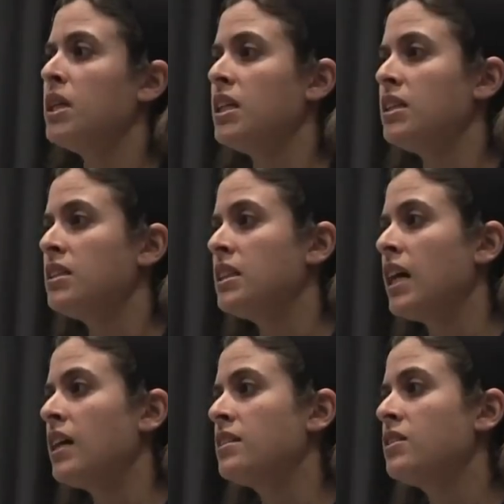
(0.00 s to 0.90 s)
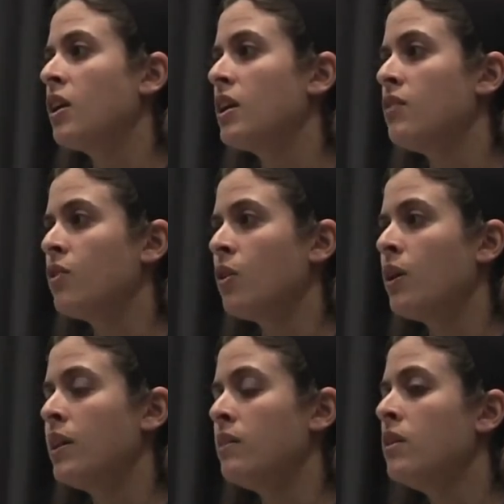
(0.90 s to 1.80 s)
VegePets.info.
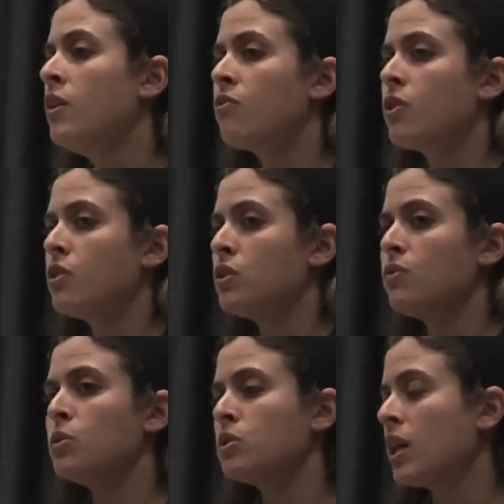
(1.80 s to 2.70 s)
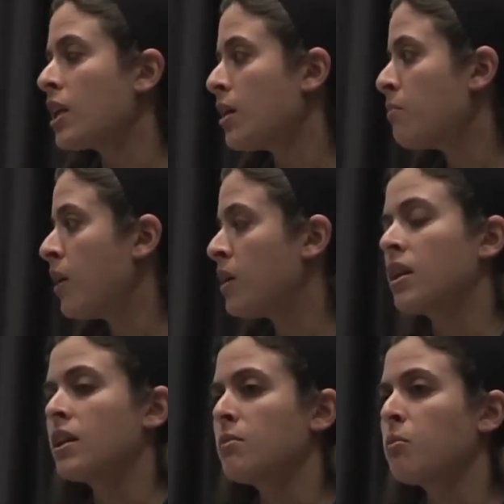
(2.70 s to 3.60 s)
And for those of you who signed up on
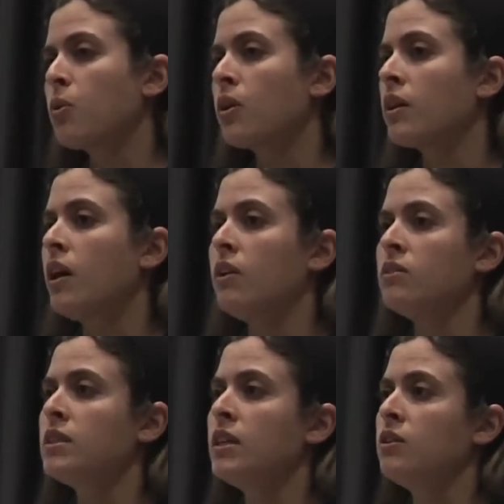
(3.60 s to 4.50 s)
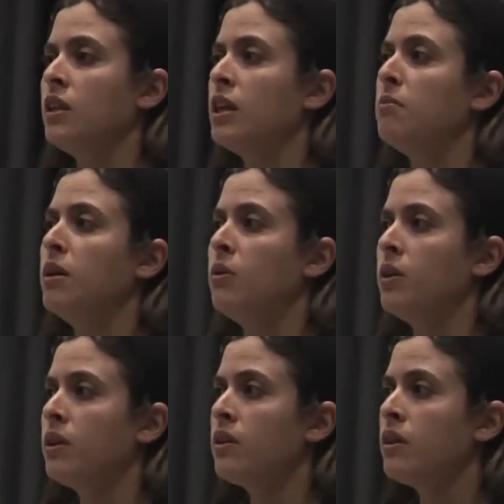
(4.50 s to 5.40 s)
the clipboard, I'll send you the email with